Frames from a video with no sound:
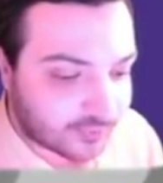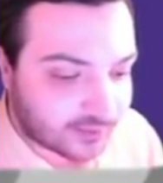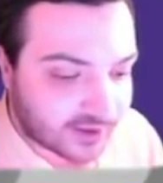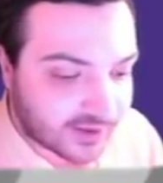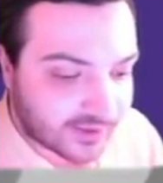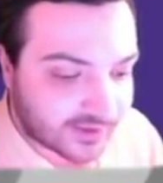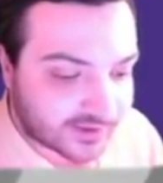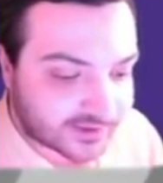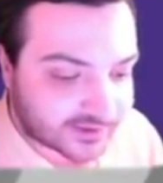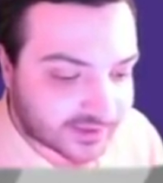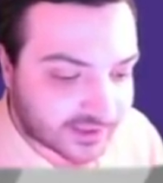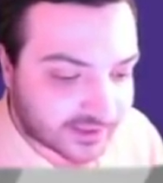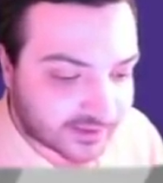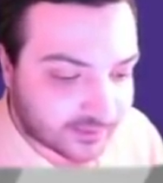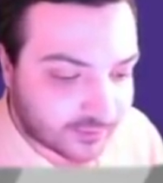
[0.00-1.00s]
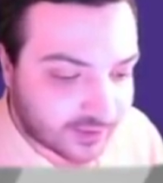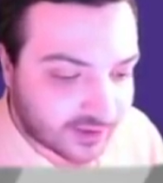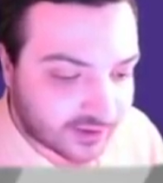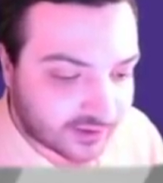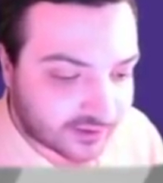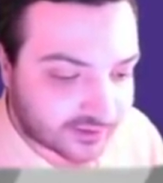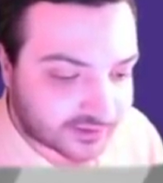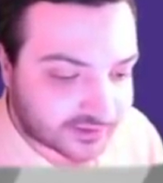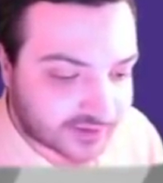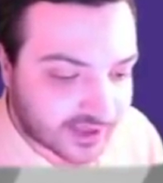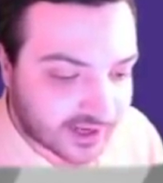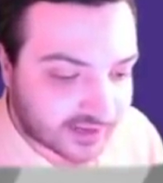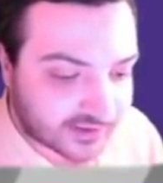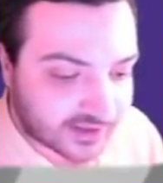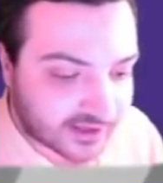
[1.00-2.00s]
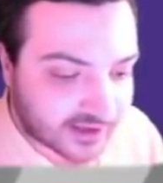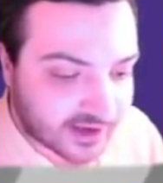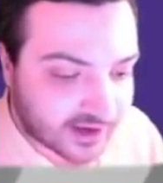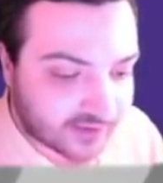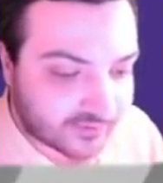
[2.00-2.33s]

this, and then we can understand that kind of